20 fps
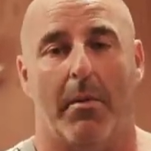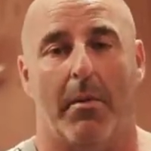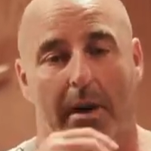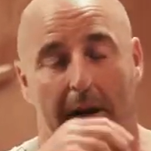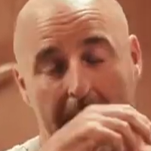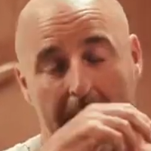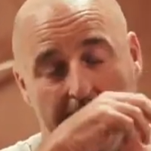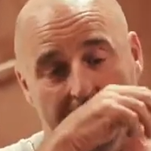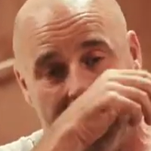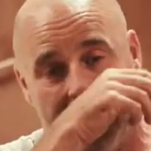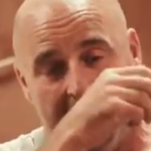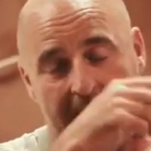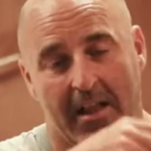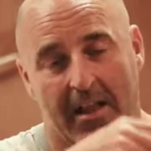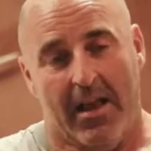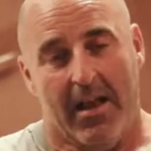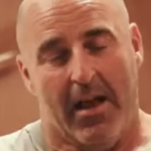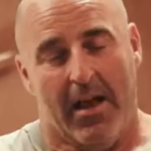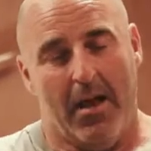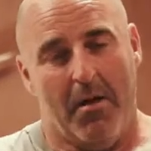And then,
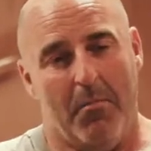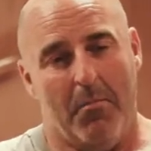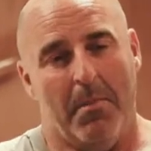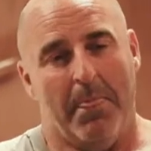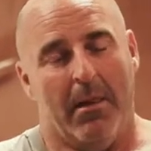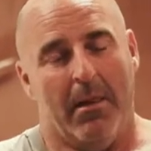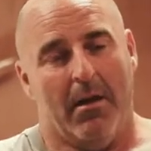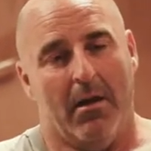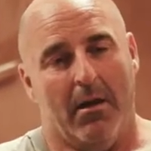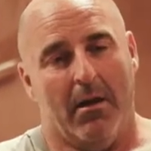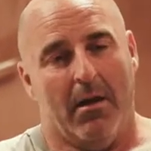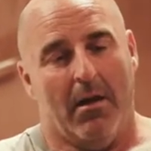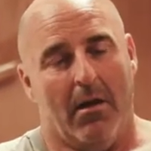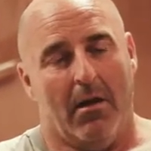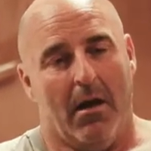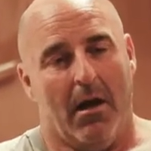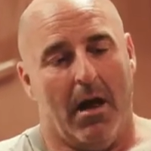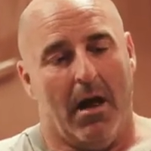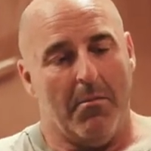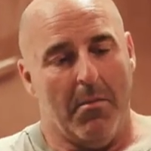
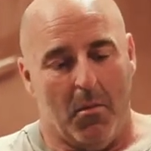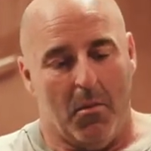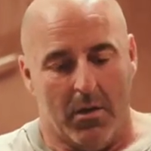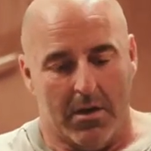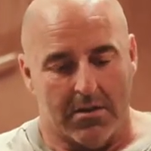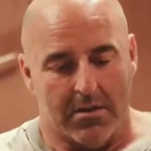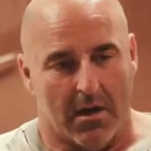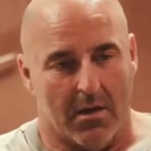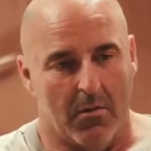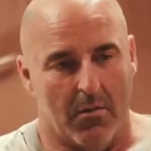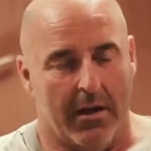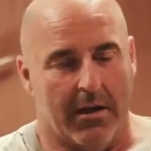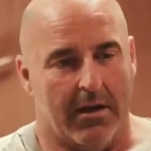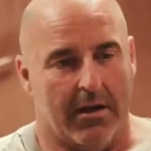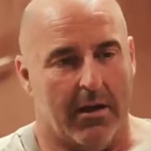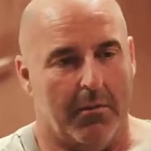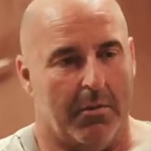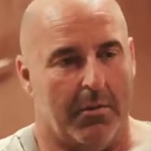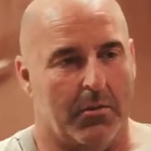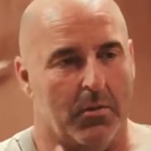I remember one time
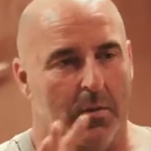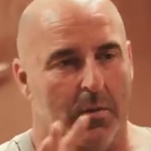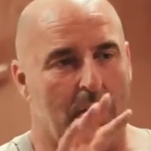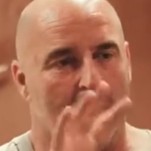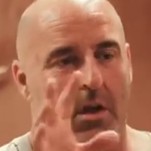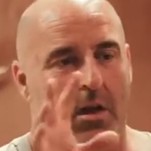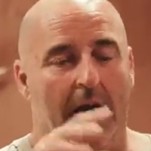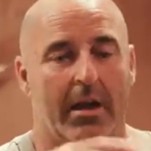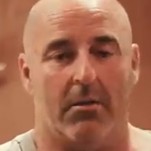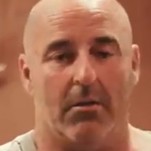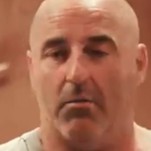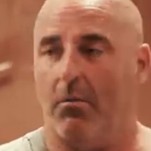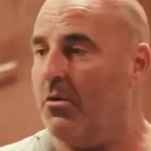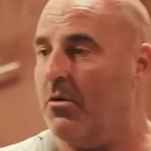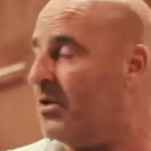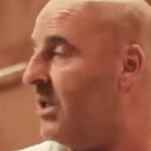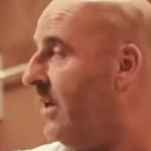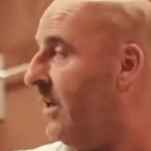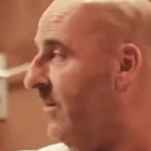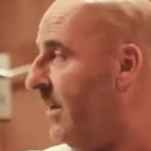waking up, I don't
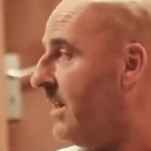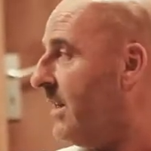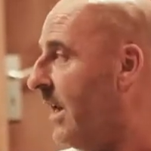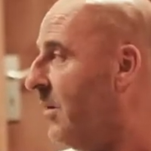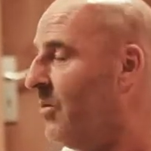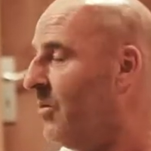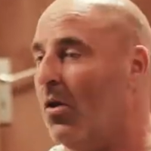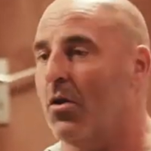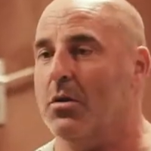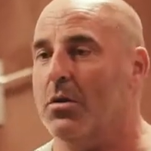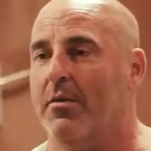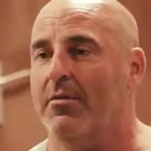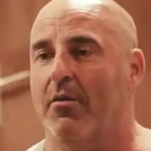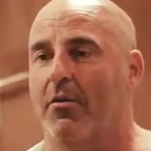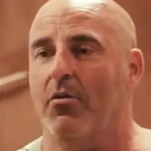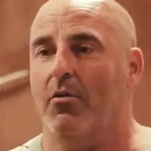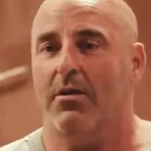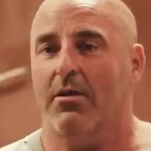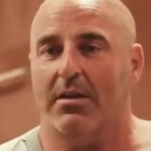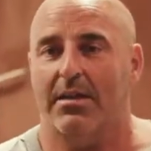watch TV, as anyone knows, I
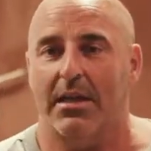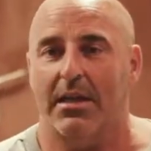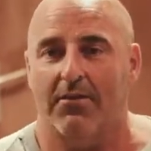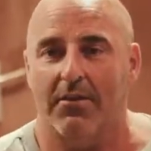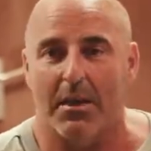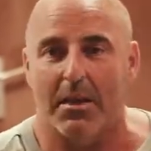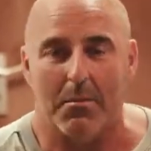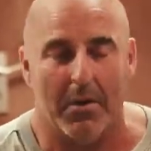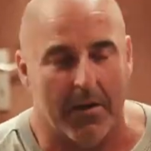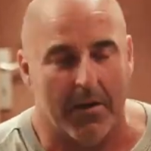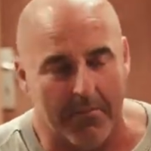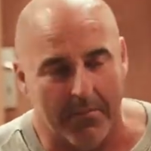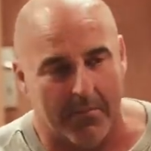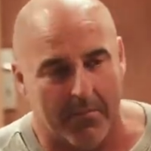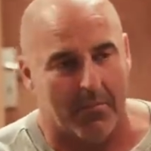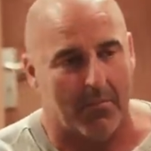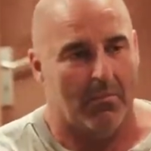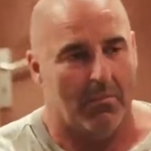never owned the TV, but